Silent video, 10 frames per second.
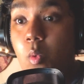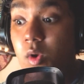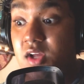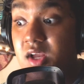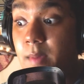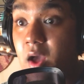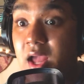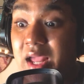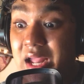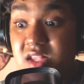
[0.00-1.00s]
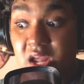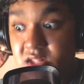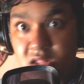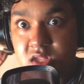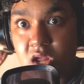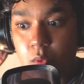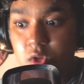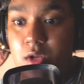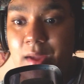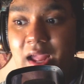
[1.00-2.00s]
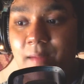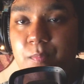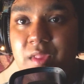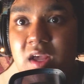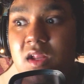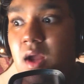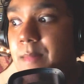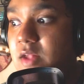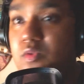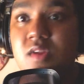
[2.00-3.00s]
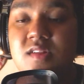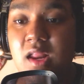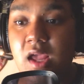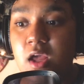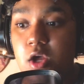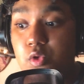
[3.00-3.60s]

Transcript: We're talking about it's instant. We're talking about it could come as soon as today.